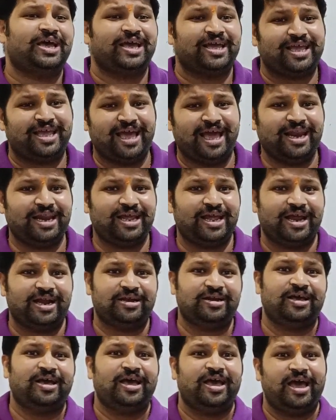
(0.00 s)
can get
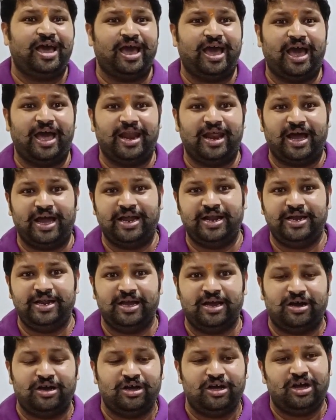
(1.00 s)
an
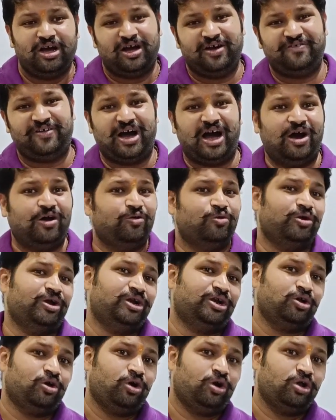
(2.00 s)
idea of how
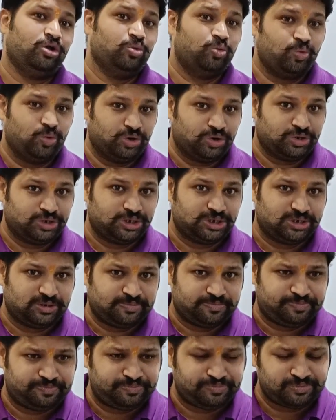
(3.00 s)
it all works.
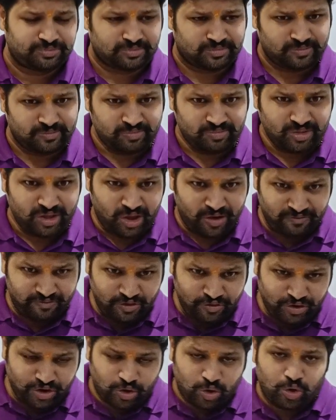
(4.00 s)
We
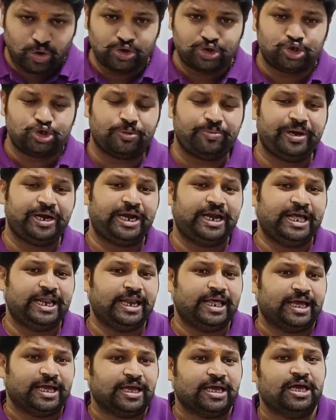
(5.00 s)
would also be
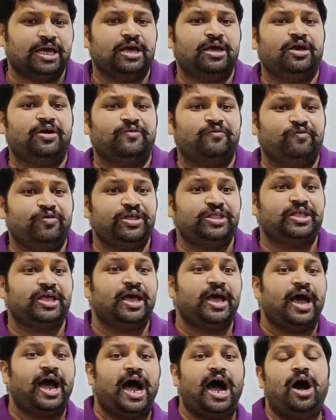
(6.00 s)
dealing with
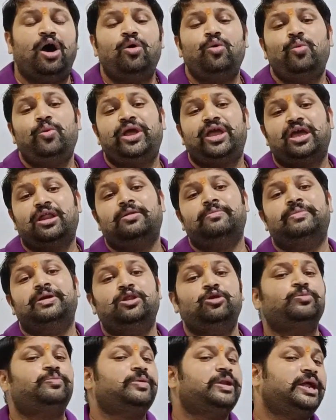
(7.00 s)
how we can
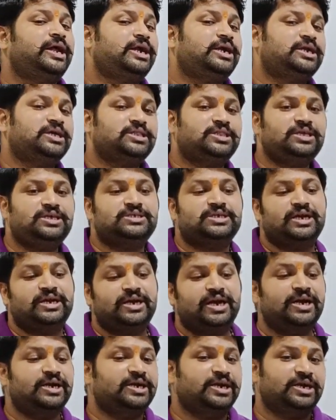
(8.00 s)
manipulate these
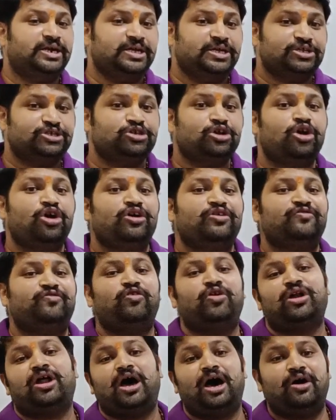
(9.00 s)
identities
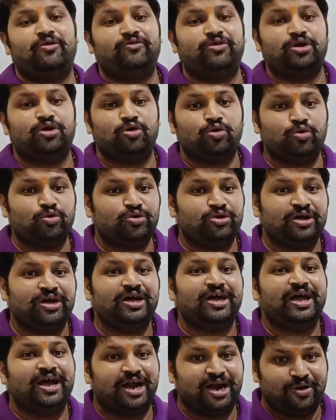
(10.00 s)
for our own
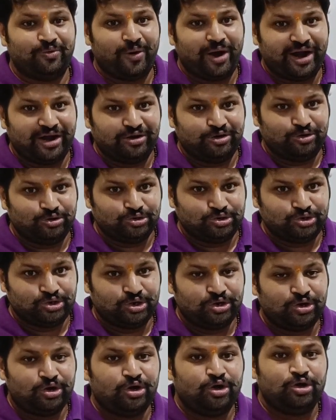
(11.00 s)
advantage
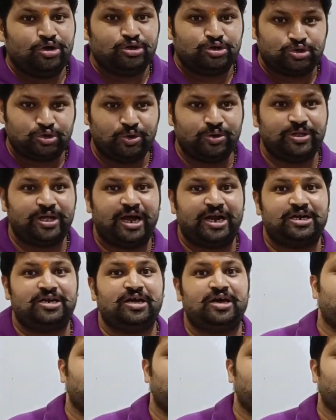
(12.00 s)
so that